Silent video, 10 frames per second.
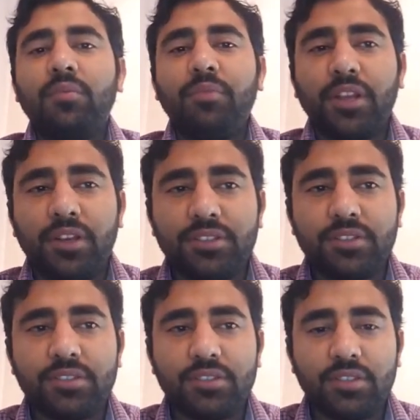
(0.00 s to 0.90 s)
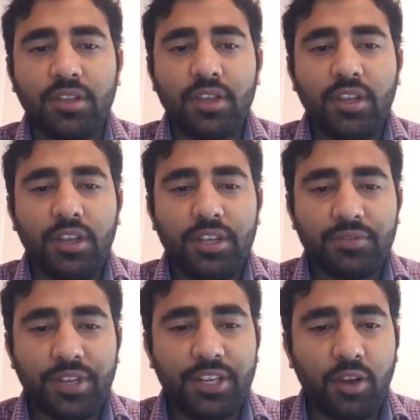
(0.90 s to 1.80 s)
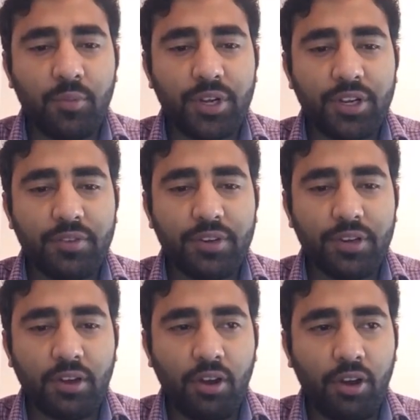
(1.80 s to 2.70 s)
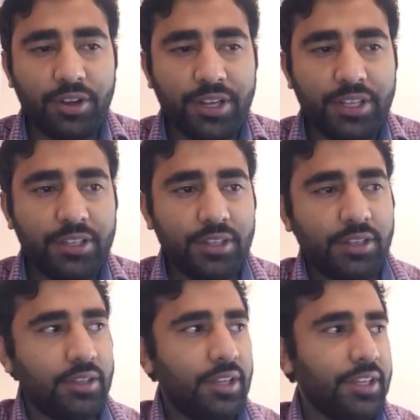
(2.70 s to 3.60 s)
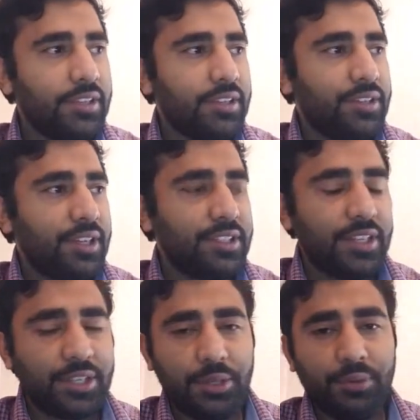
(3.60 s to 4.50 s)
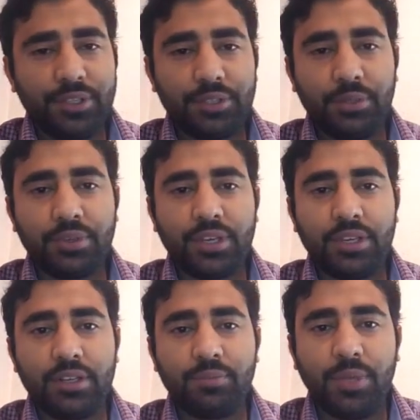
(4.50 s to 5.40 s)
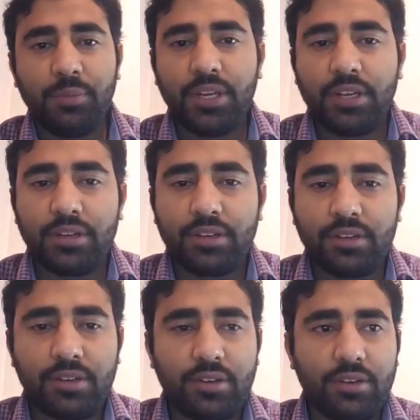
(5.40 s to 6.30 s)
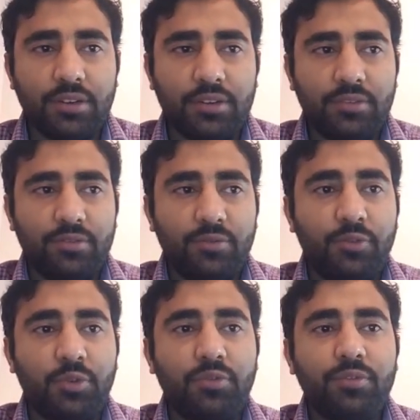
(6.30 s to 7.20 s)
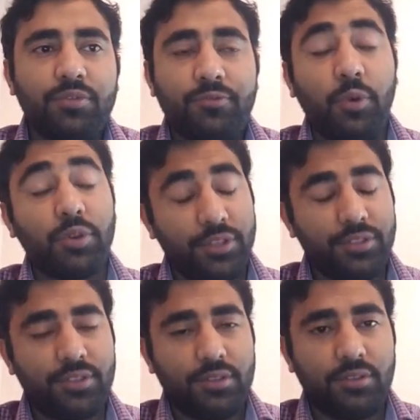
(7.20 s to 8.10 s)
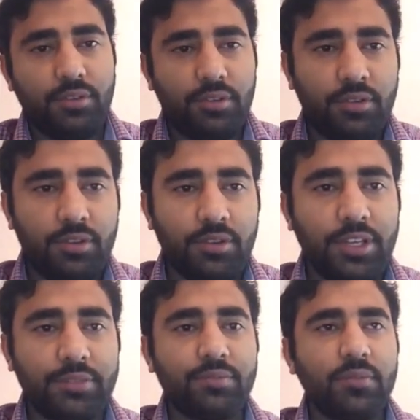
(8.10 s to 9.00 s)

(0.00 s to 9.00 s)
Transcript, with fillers: because it's very competitive already in, in like countries like us uk people are uh, focused on like